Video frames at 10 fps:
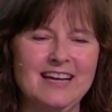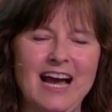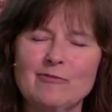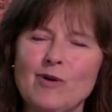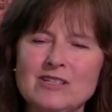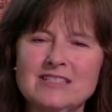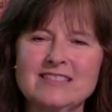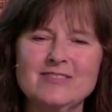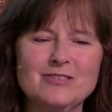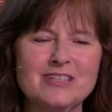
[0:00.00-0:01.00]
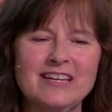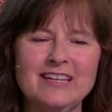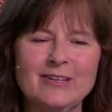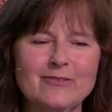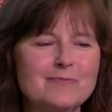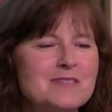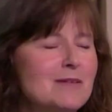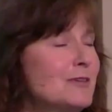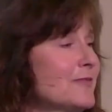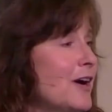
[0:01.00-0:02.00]
I wanted you to hear from
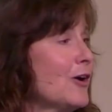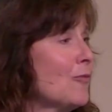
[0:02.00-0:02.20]
some of our